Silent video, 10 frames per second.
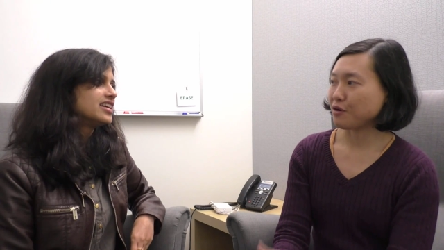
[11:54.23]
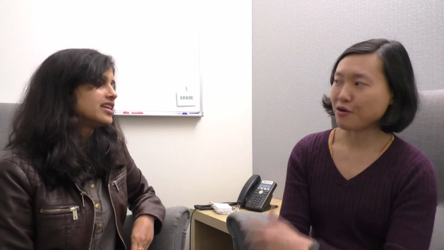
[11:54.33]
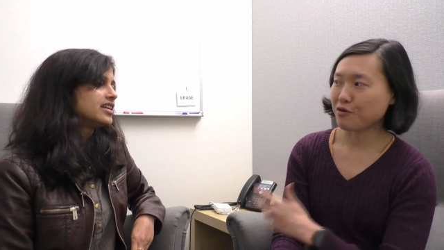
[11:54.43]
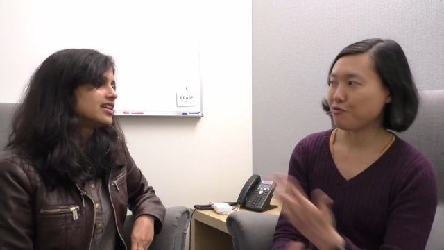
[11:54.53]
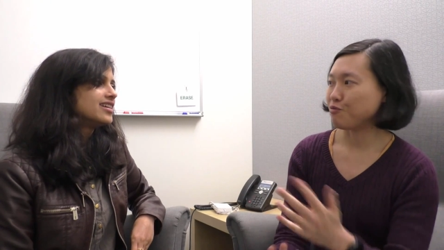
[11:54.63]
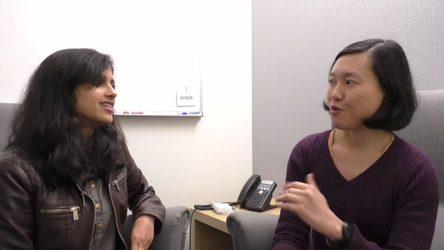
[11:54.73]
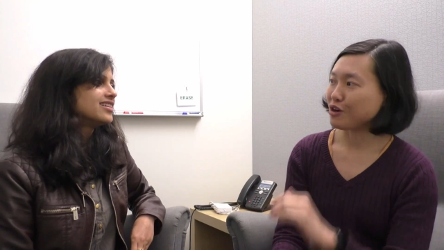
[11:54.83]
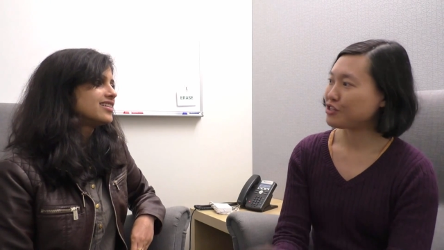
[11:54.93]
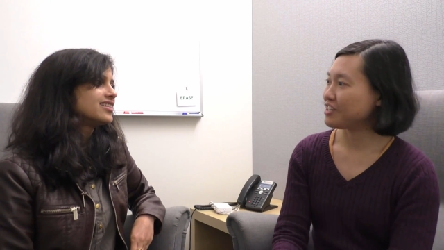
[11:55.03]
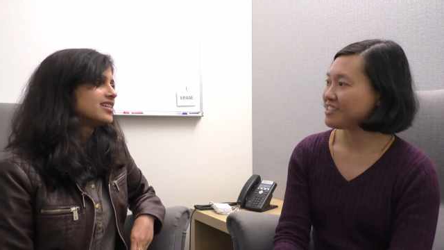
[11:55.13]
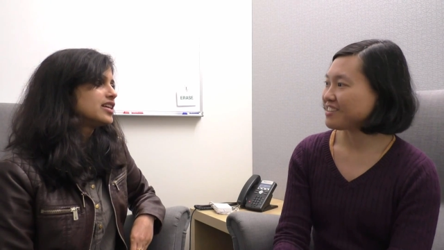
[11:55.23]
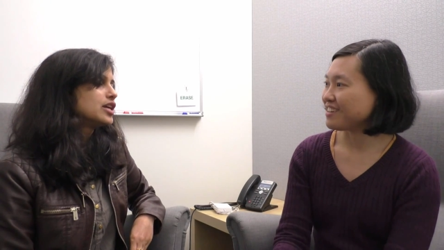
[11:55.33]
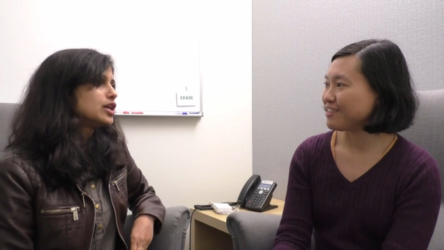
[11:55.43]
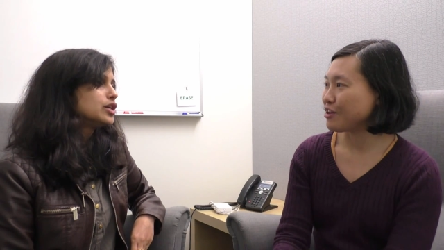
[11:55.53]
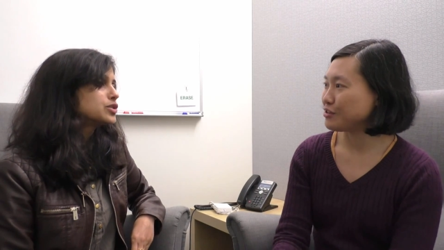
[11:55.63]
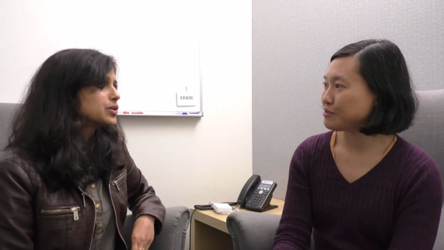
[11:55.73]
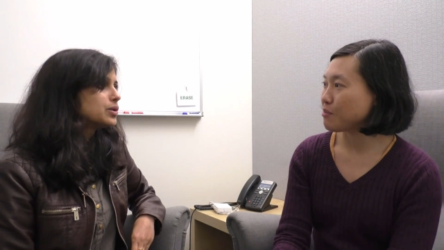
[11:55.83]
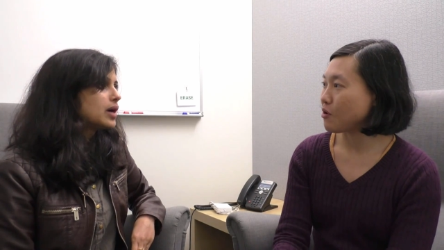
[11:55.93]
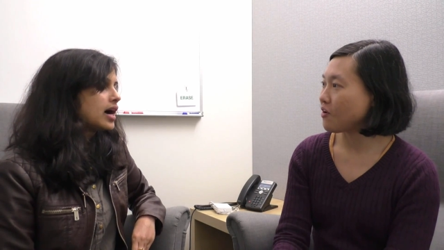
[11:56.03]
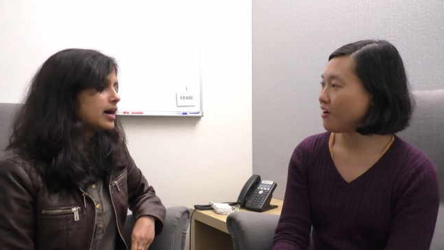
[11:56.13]
Speaker 1: go watch it and learn? So,
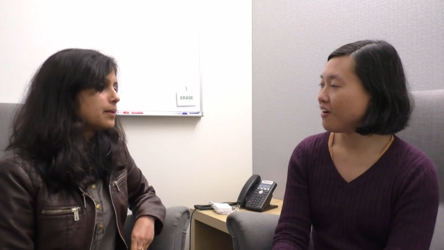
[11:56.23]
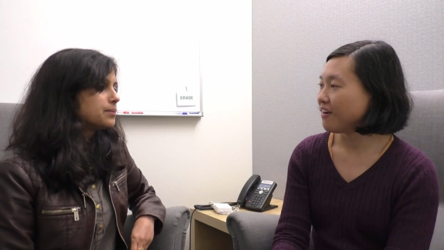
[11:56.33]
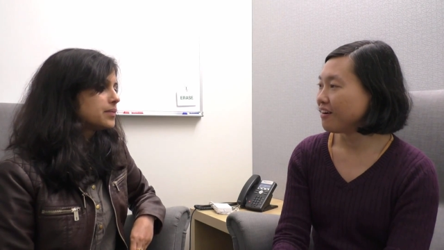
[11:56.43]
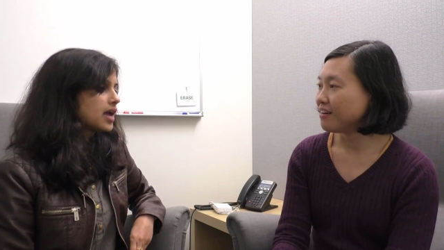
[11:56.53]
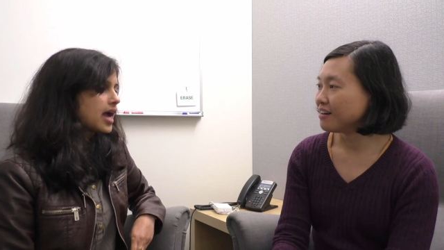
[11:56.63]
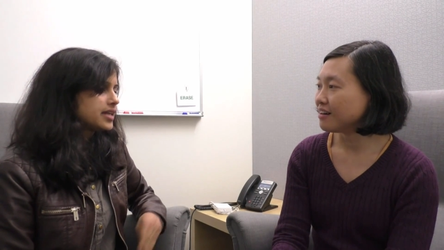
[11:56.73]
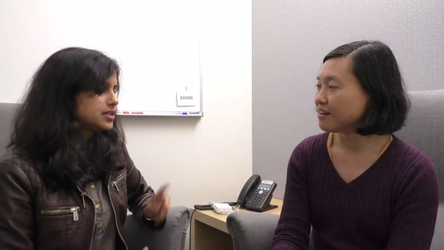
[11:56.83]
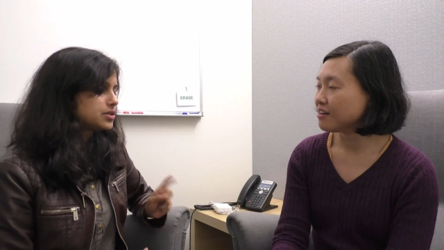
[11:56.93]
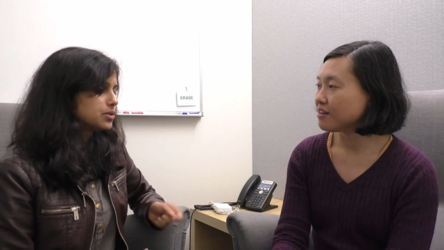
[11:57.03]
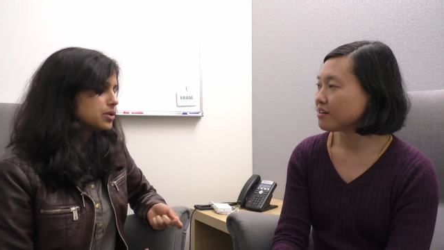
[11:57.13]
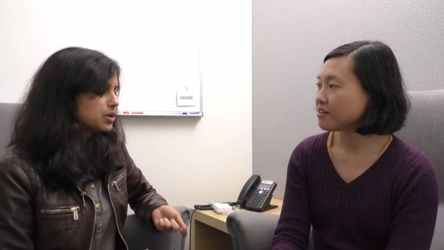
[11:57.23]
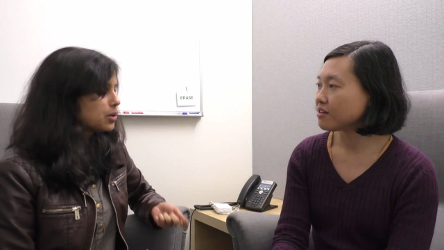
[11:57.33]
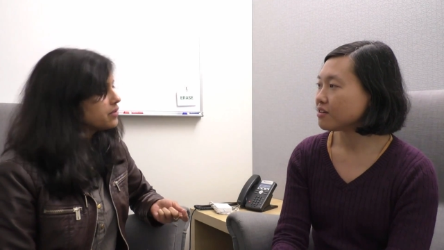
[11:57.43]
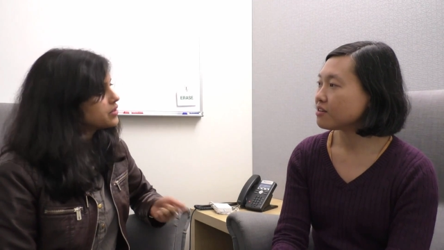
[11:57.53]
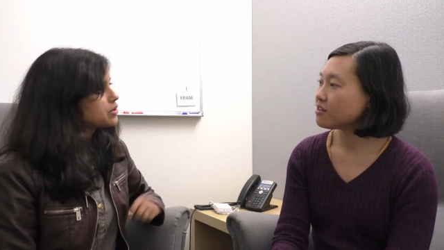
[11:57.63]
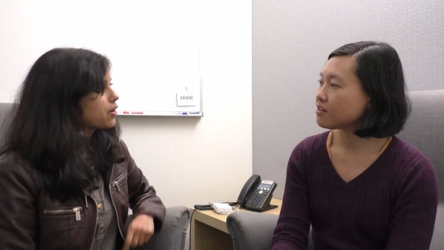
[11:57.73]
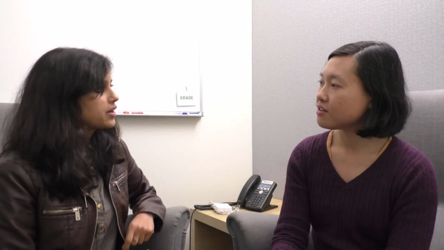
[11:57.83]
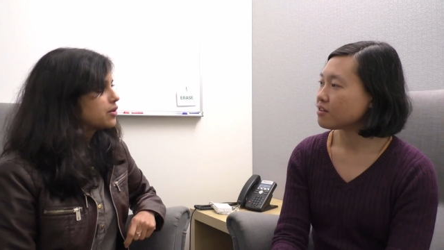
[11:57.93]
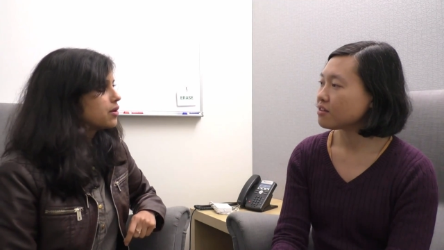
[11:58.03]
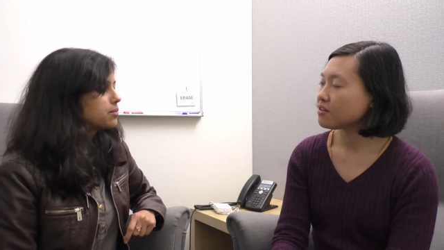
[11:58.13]
more?
Speaker 2: um, I don't know if the
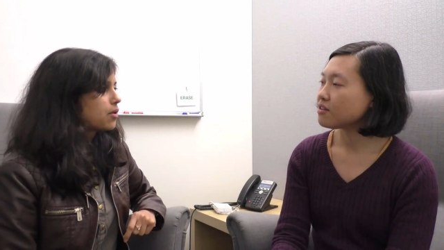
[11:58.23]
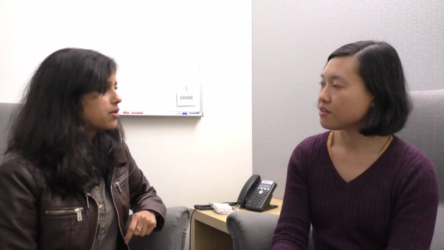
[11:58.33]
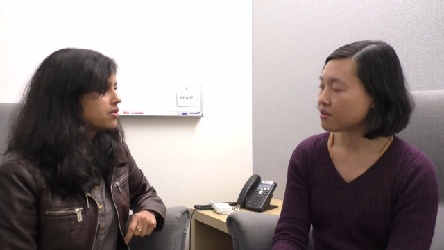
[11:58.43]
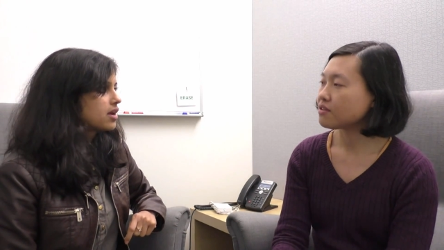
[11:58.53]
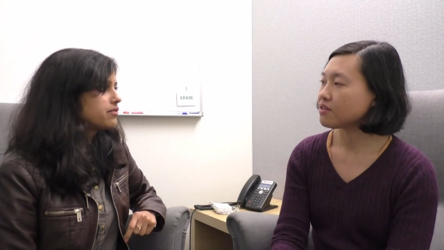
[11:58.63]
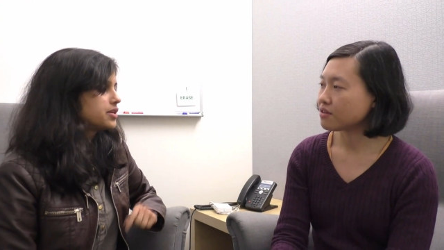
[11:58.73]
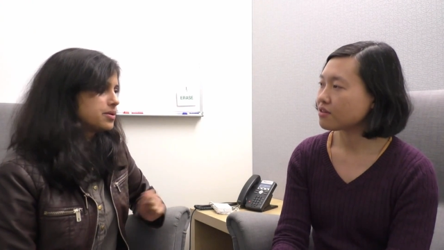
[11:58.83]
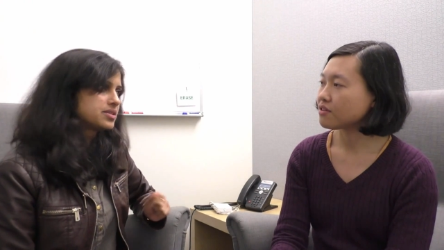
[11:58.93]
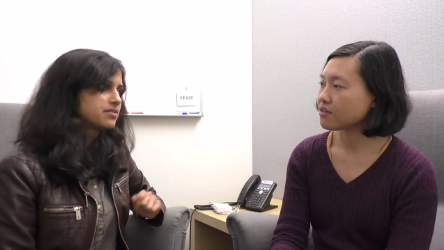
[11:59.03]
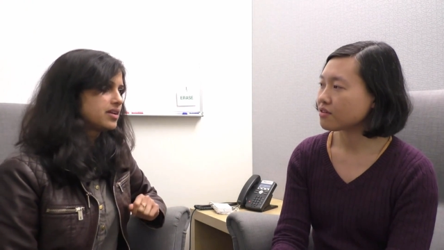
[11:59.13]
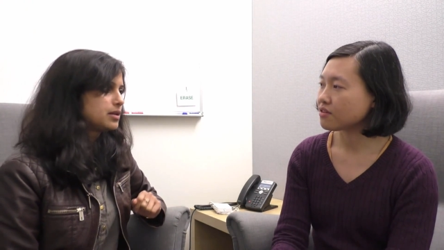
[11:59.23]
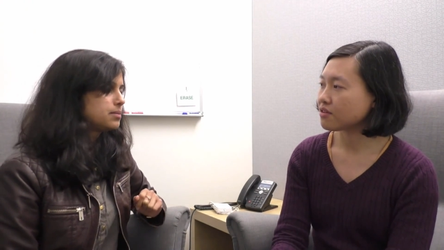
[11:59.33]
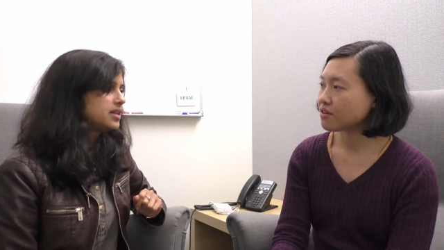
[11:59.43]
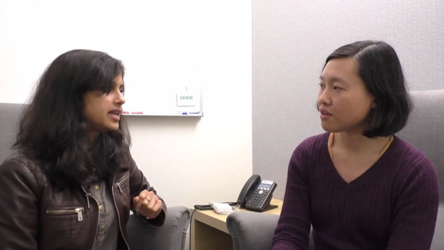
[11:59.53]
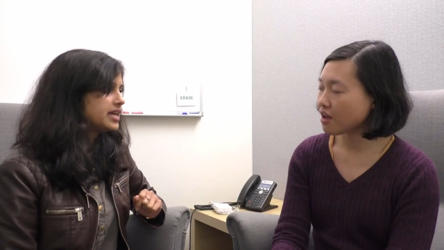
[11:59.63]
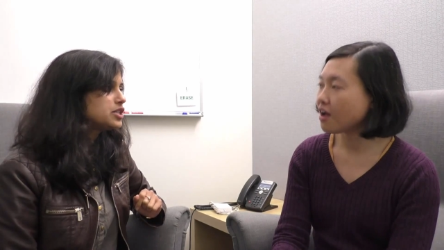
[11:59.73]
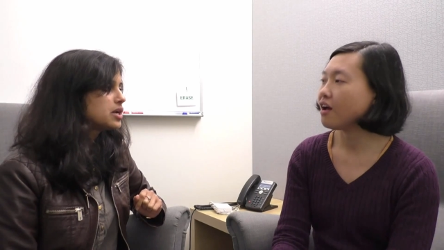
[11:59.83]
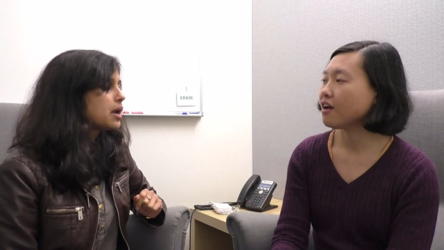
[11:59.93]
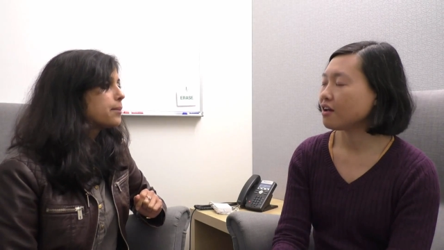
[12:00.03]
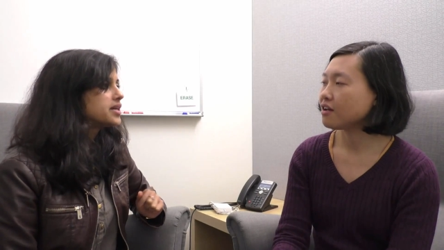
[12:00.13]
DroidCon Montreal video is available yet, uh-huh.
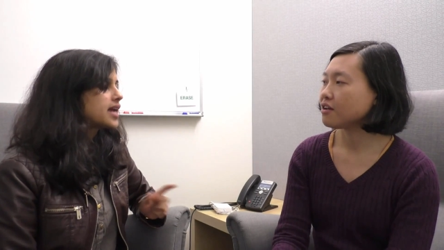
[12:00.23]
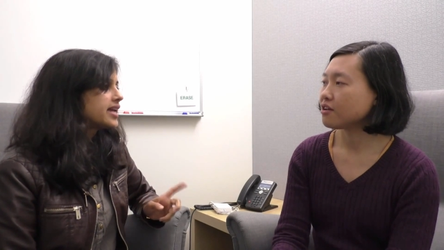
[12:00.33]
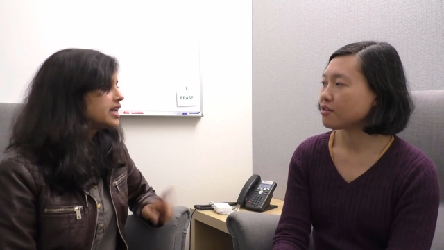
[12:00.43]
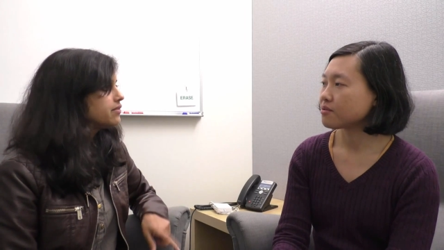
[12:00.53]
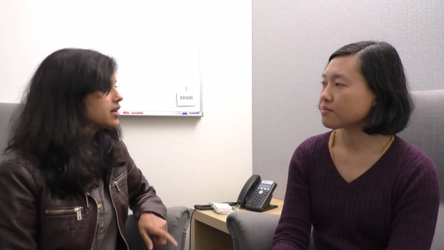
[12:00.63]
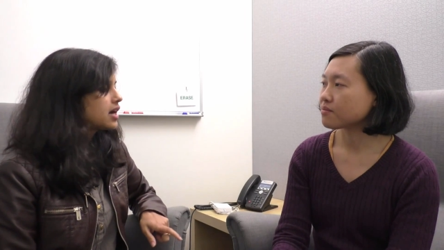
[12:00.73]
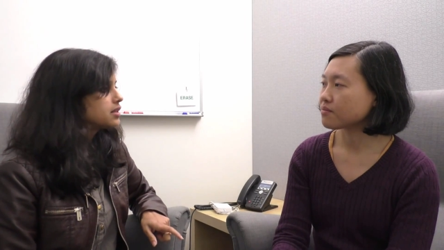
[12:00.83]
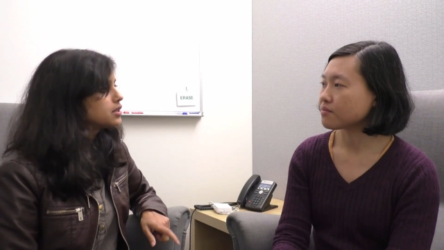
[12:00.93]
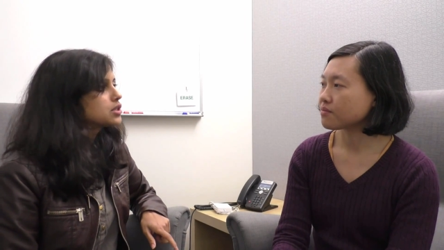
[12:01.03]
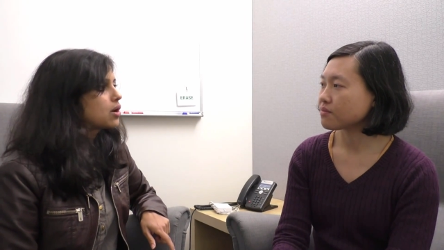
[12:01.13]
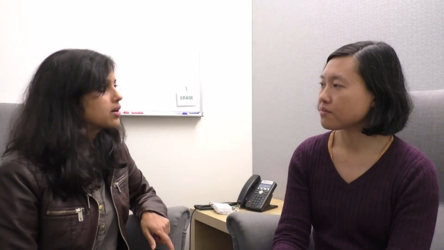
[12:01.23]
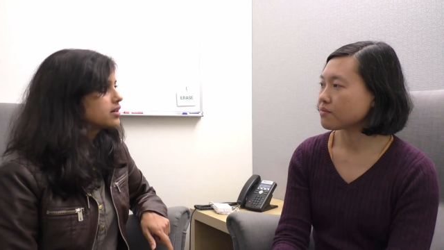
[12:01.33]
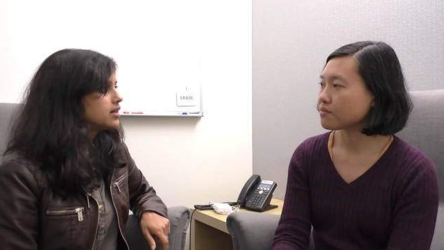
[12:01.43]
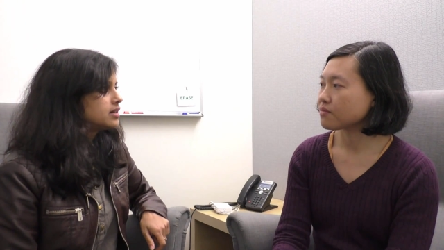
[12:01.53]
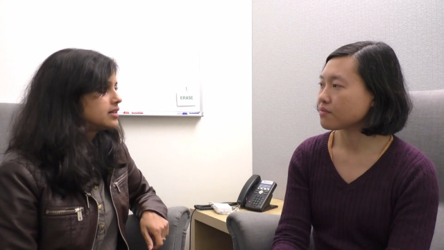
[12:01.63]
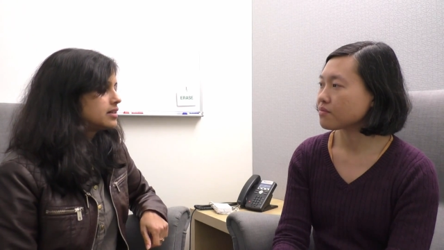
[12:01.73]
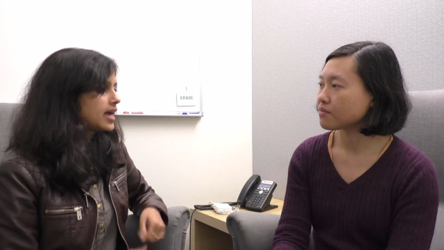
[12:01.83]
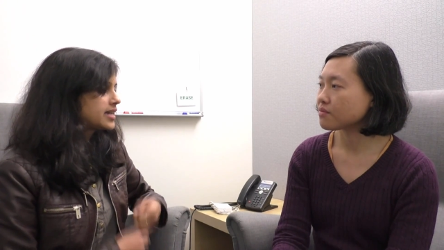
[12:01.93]
but I gave another talk uh,